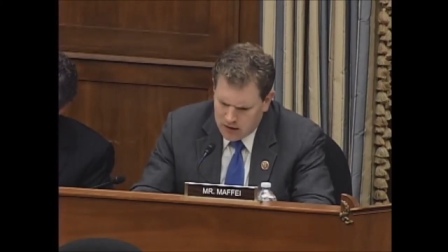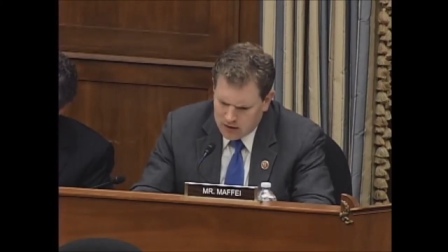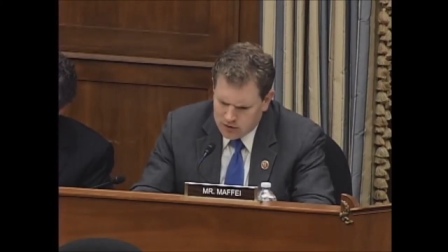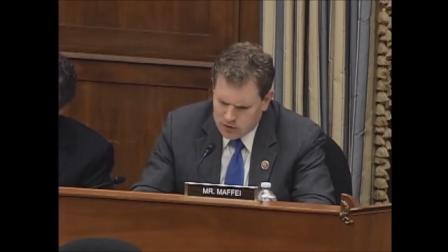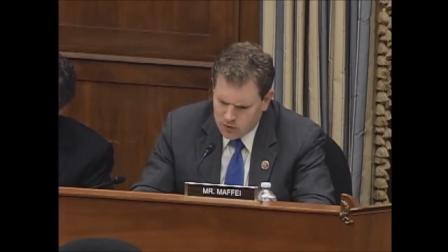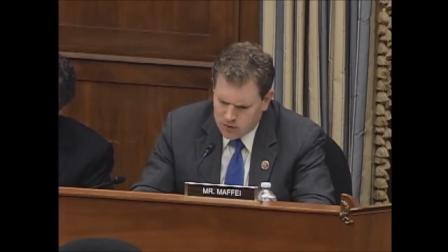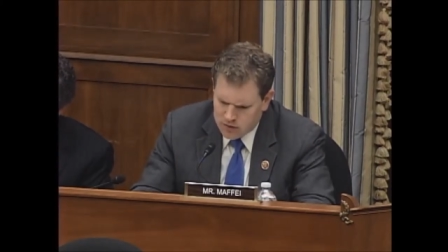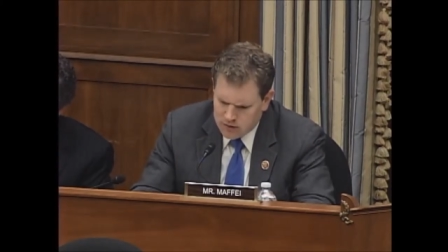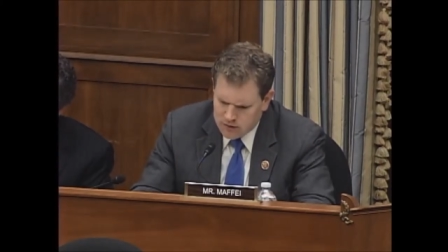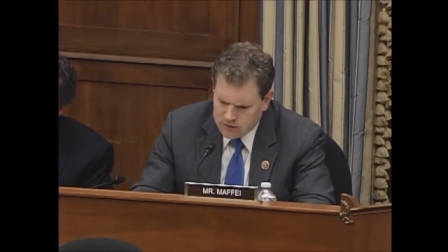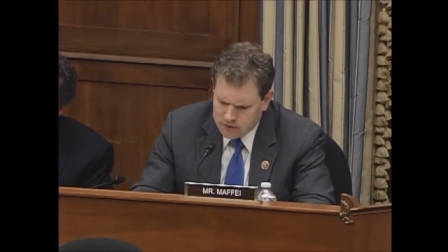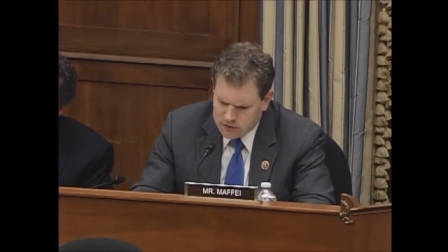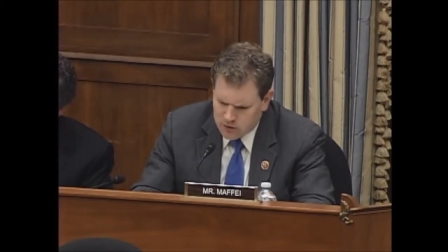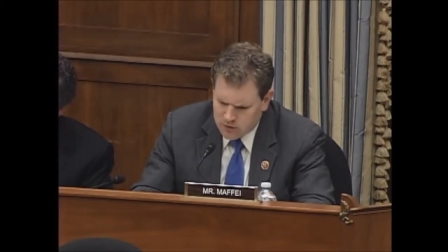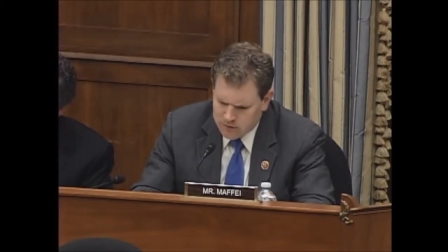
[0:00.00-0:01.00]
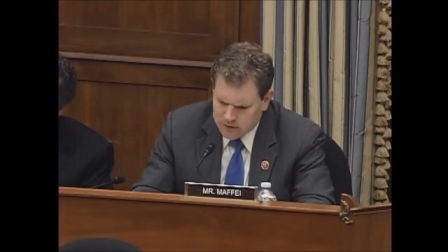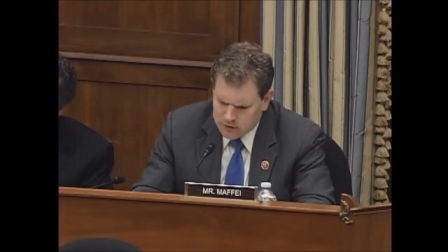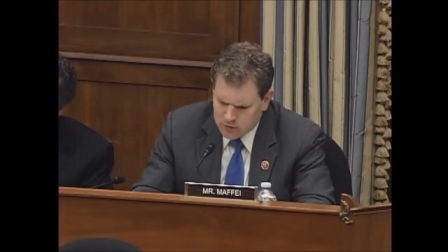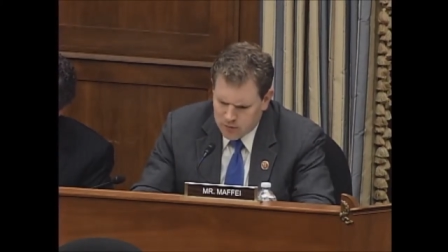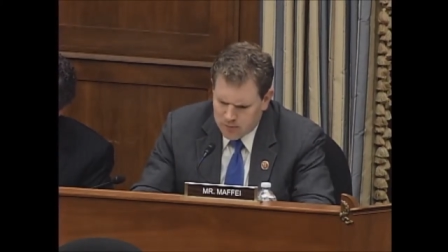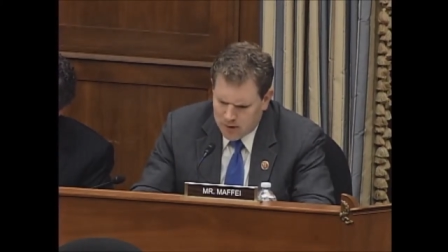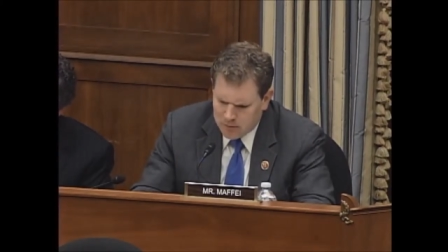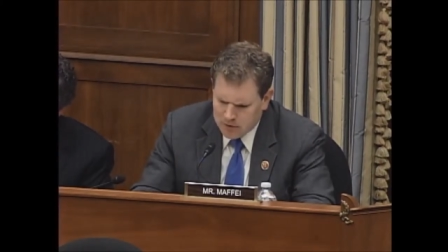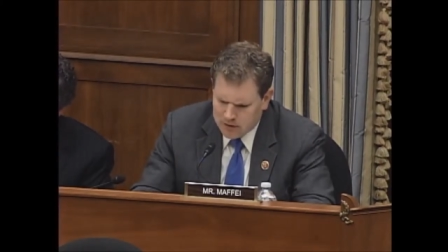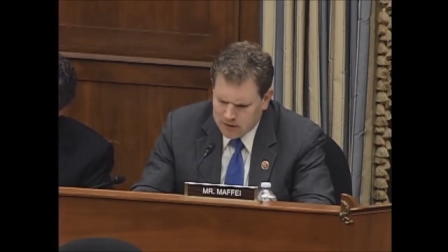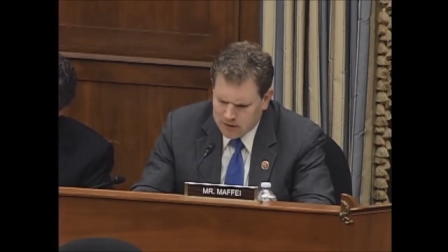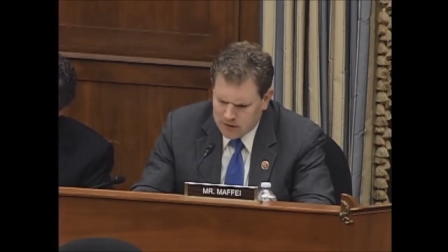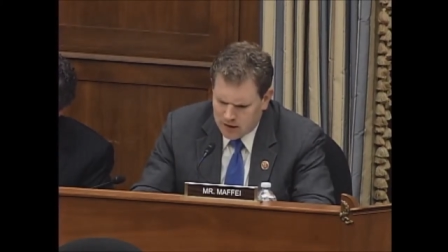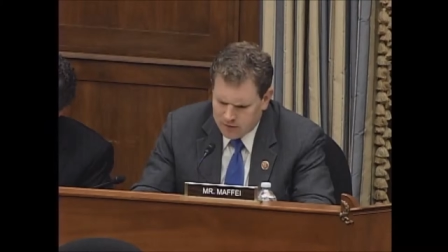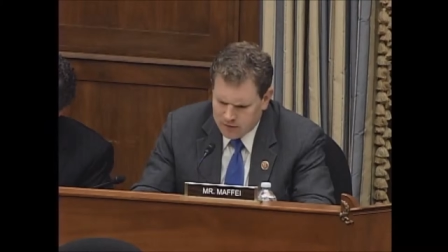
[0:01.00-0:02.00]
Seward served as
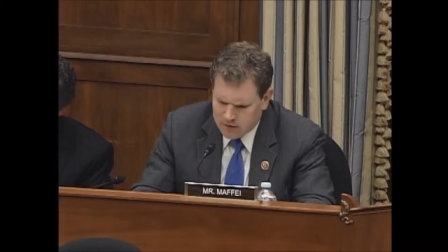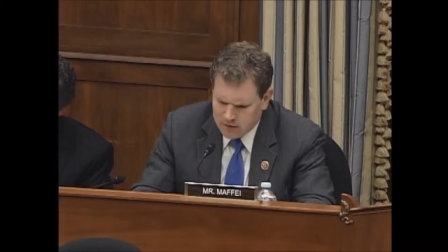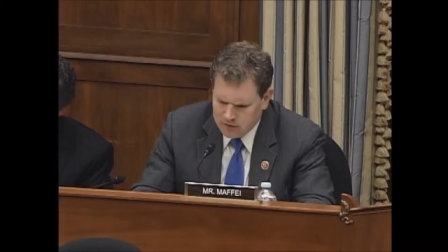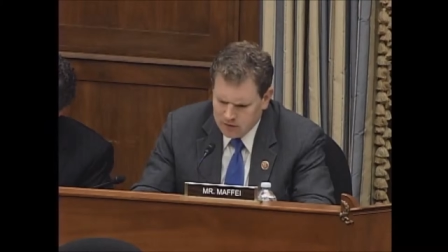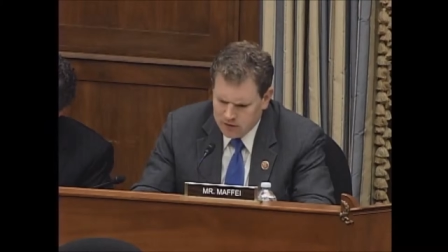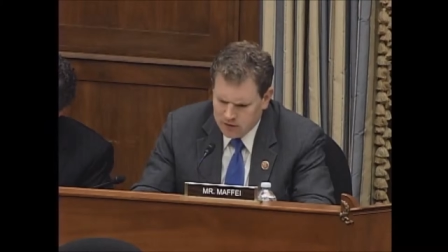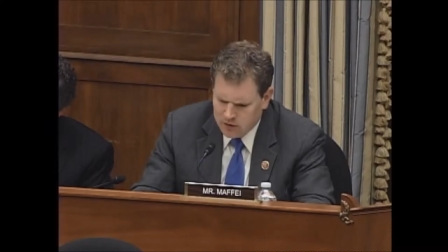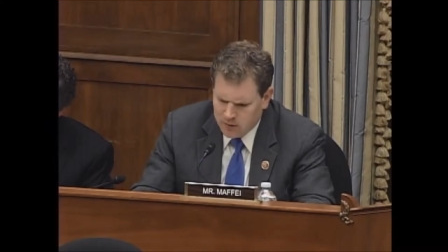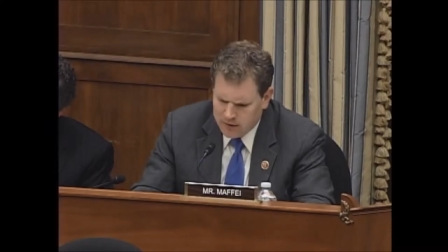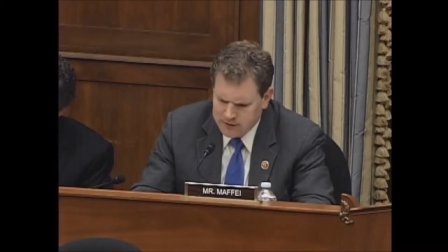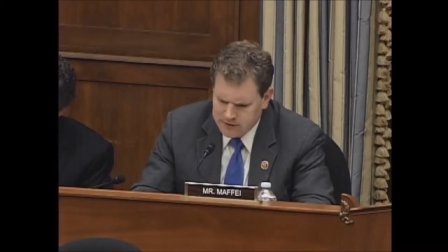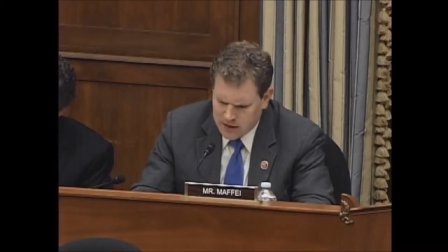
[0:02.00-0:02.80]
Republican governor, U.S.